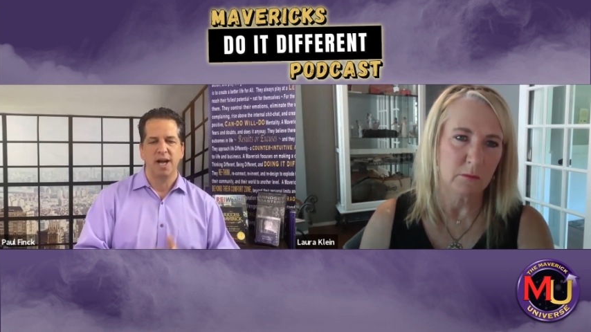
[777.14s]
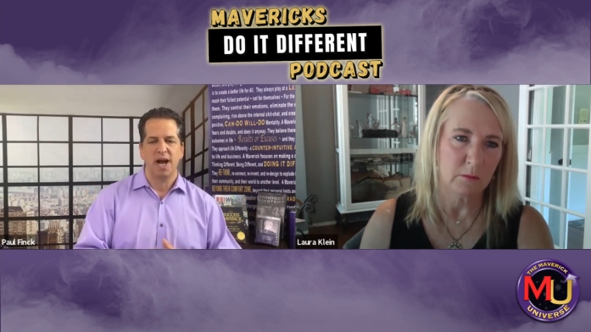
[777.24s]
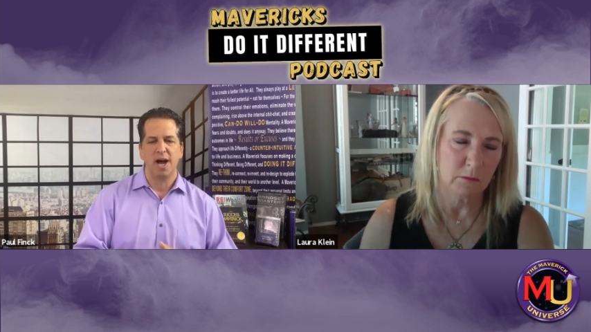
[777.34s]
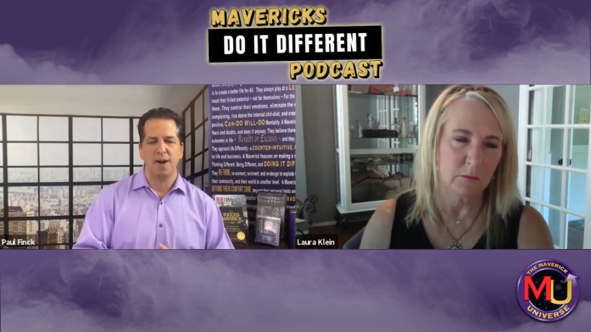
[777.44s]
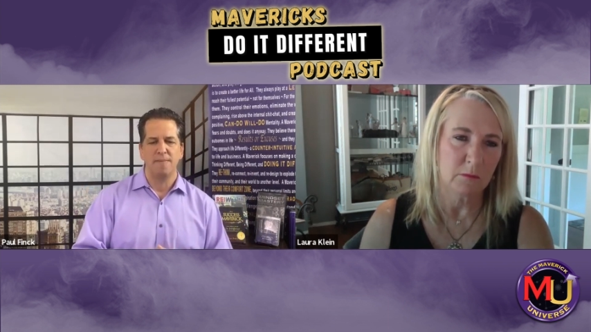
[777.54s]

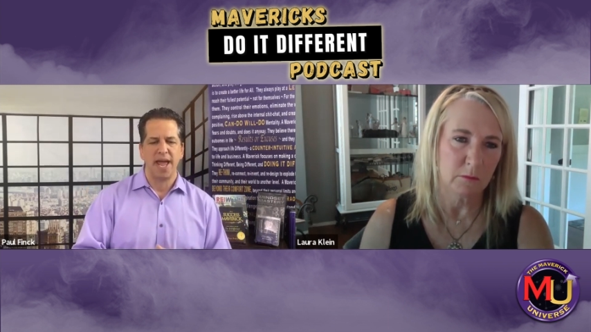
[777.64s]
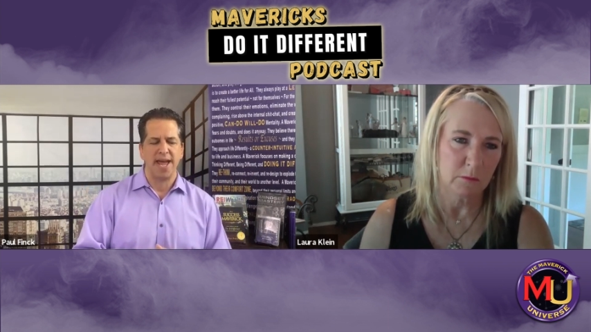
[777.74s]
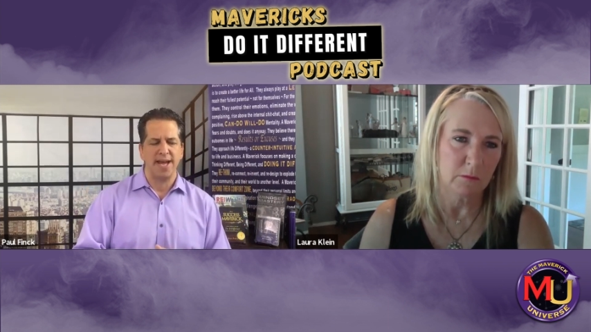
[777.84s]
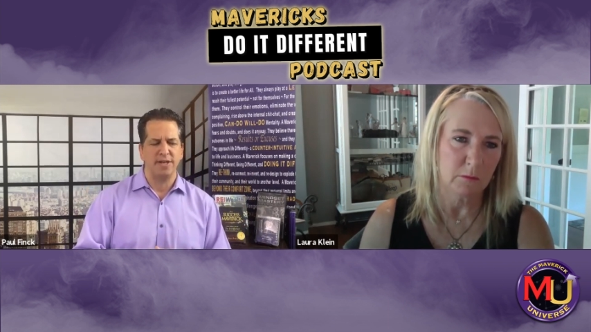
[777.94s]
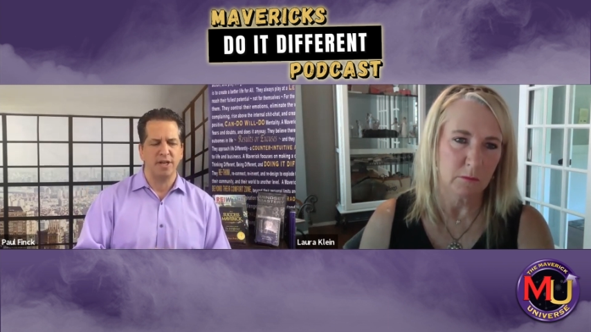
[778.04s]
Speaker 1: um,
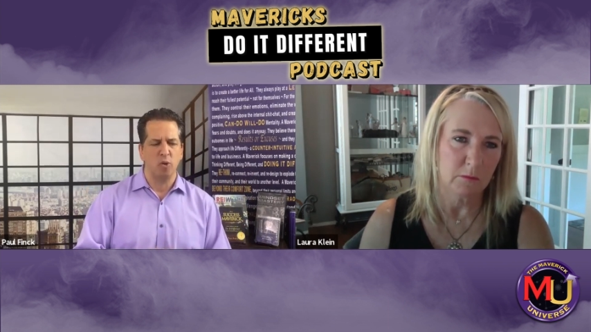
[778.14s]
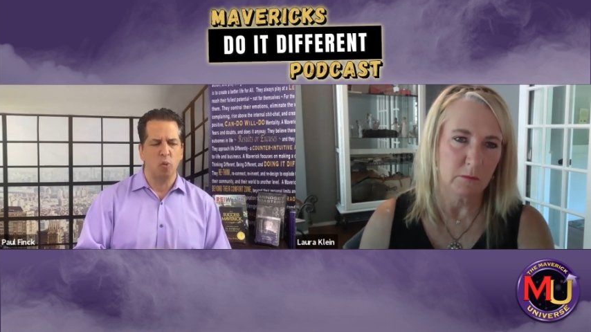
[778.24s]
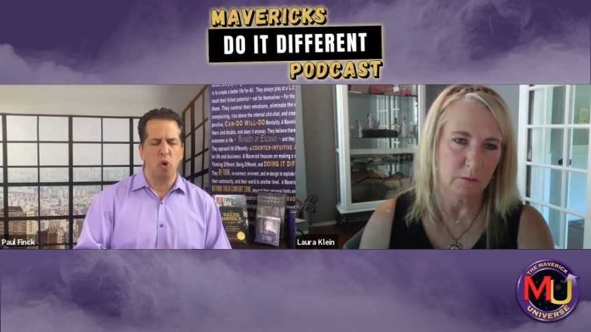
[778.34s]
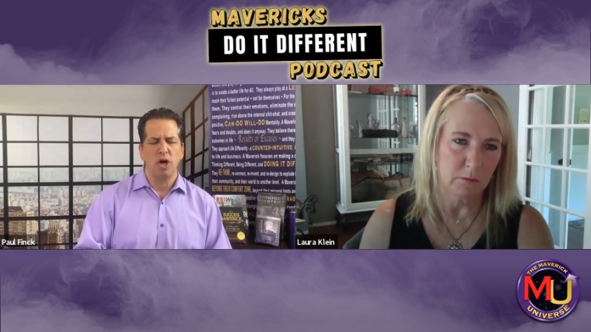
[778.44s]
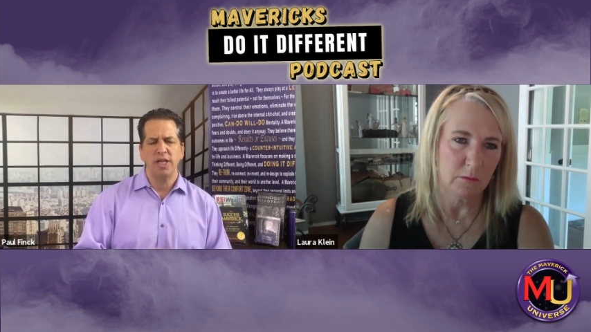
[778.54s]
and
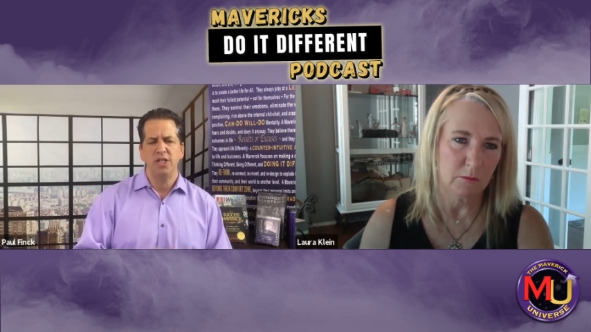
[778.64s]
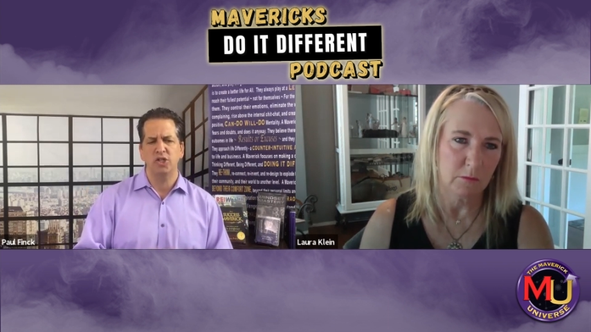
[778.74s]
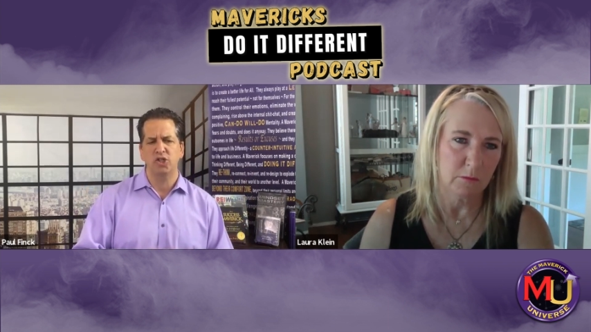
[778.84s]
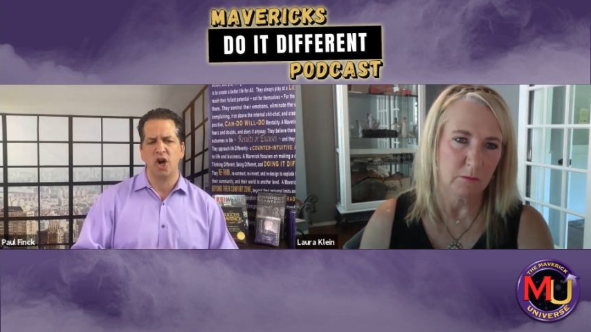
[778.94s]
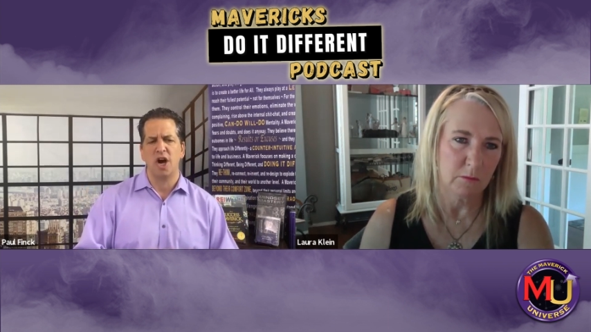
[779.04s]
walking
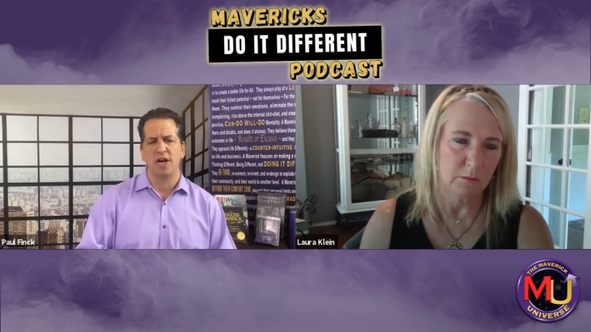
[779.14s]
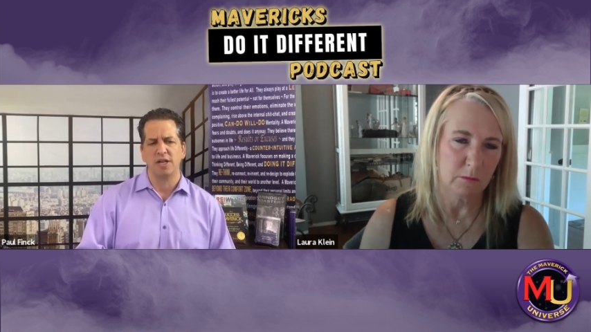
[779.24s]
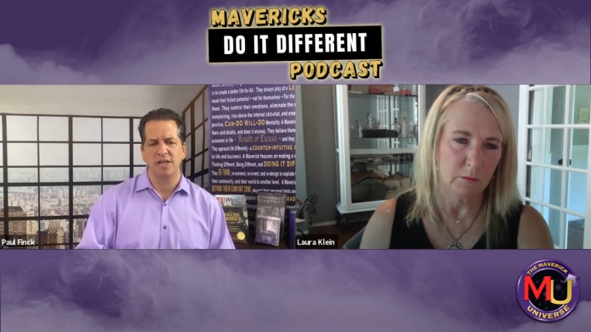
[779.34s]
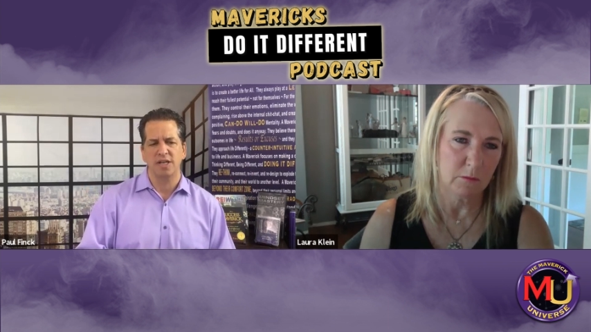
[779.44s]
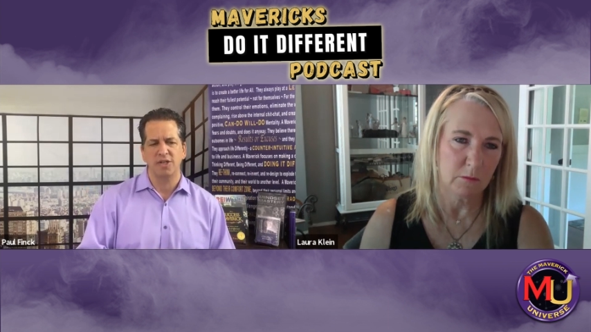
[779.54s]
the
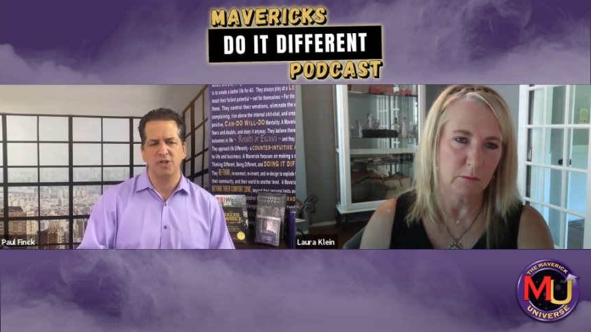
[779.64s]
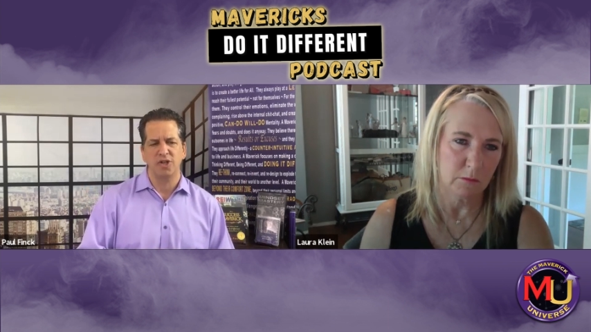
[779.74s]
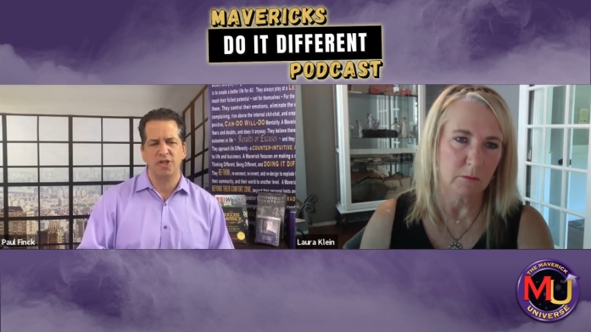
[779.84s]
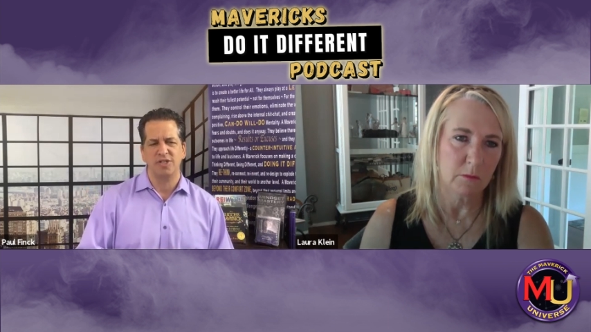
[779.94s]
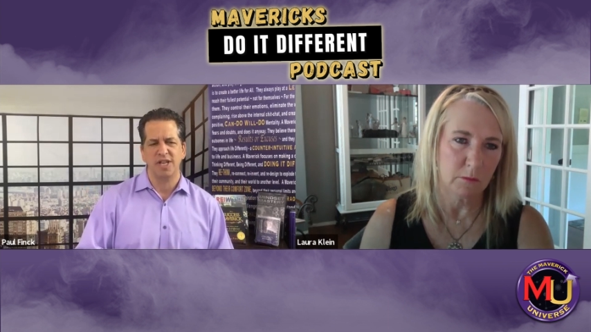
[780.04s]
talk
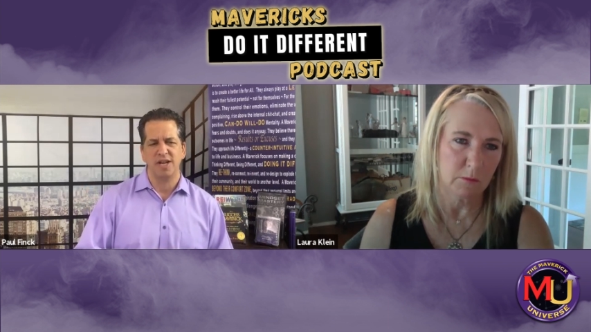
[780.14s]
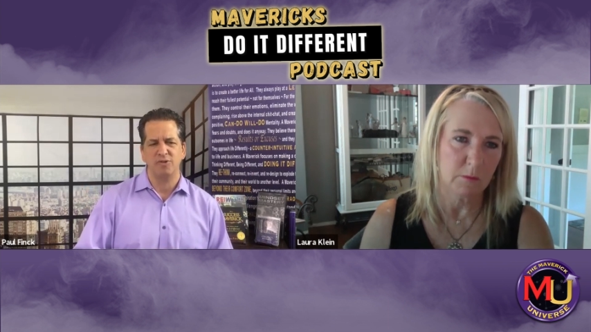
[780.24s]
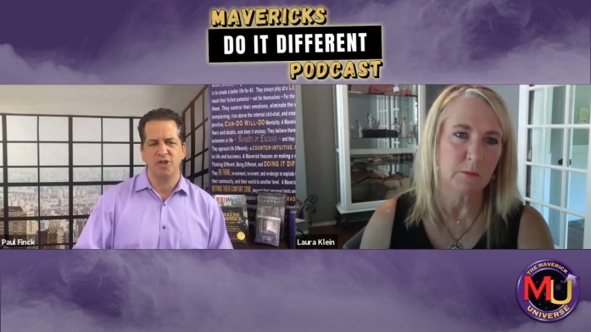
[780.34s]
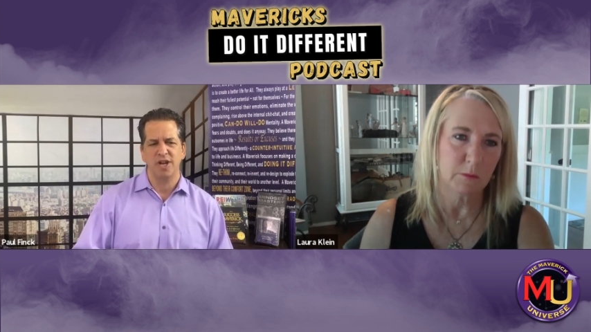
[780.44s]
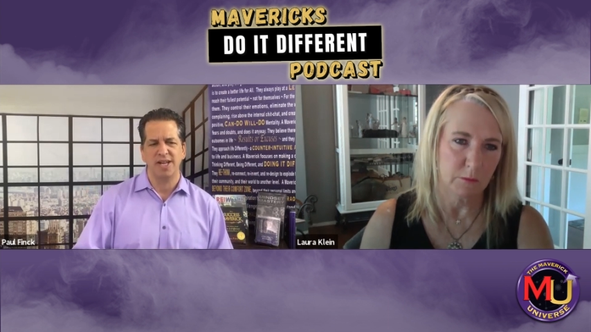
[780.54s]
is
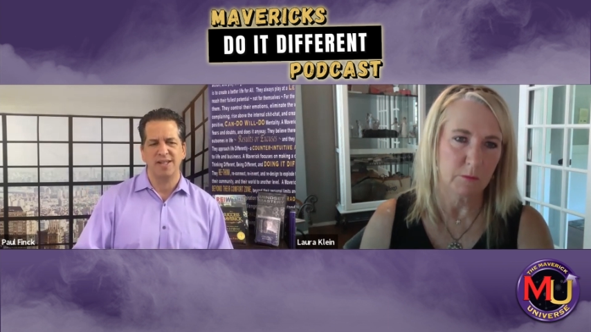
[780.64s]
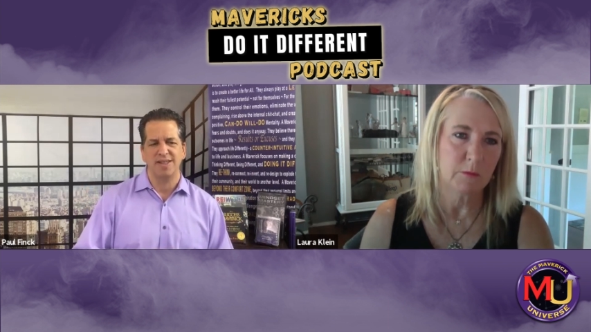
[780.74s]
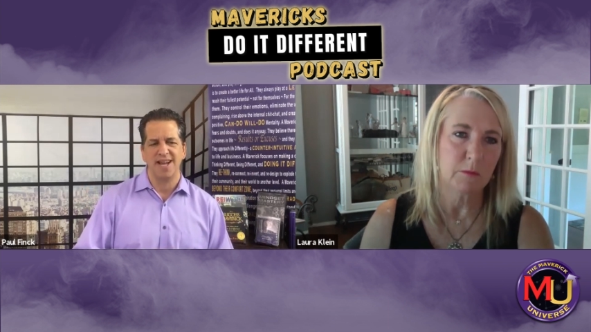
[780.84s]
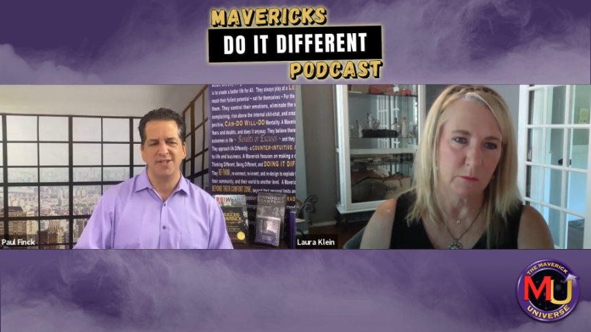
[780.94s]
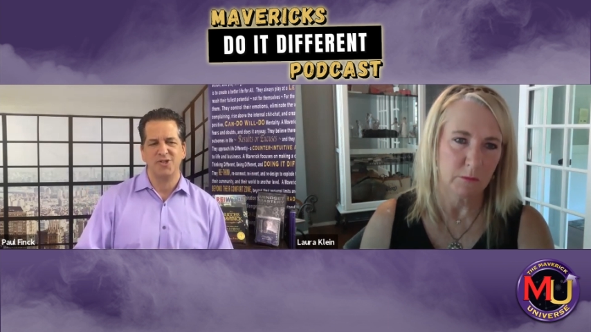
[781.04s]
sounds like
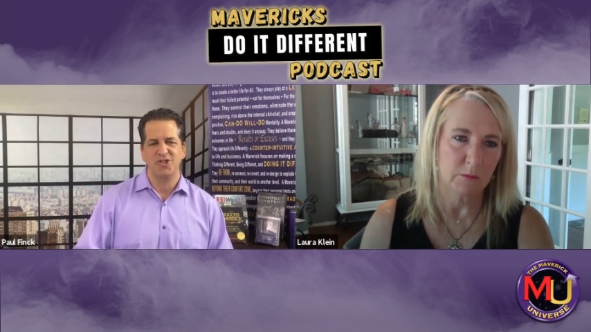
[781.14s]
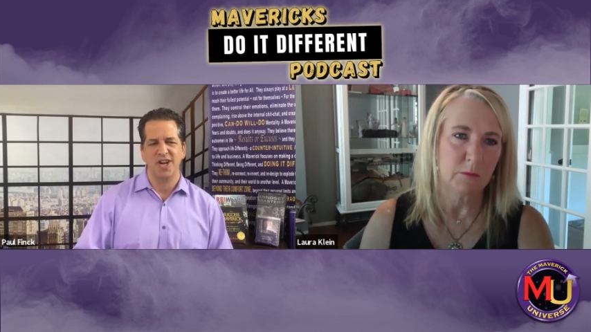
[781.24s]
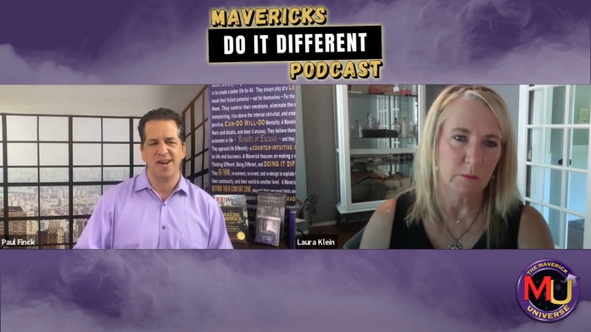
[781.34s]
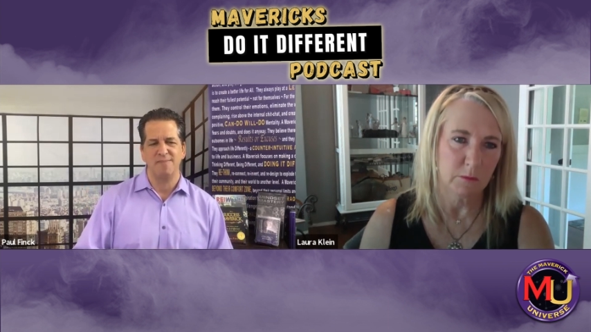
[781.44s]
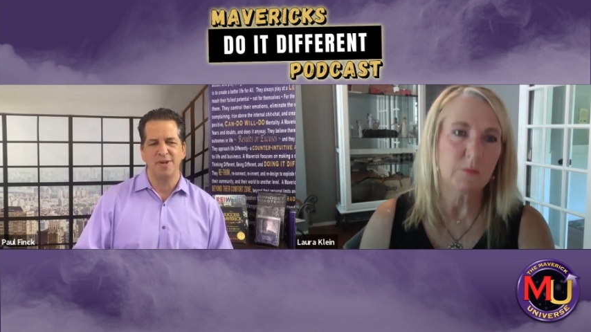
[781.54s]
that's
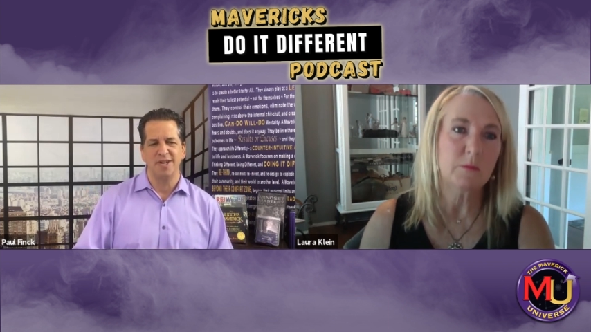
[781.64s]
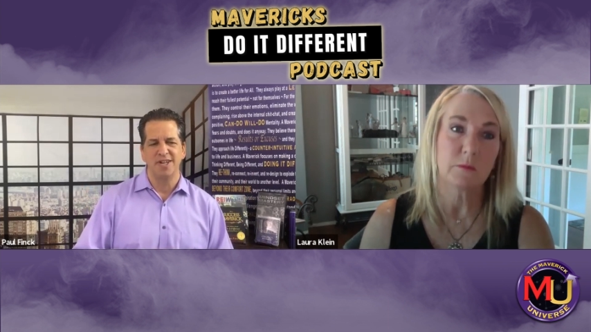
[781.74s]
um,